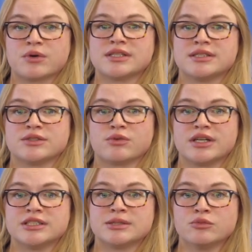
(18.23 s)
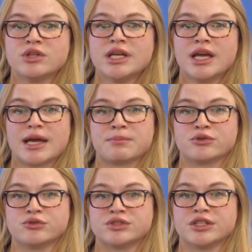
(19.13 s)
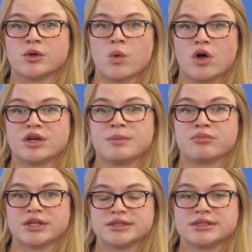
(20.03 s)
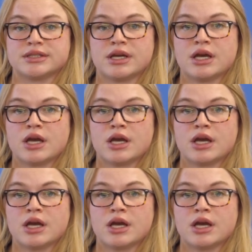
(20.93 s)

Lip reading: presses running smoothly and producing quality prints.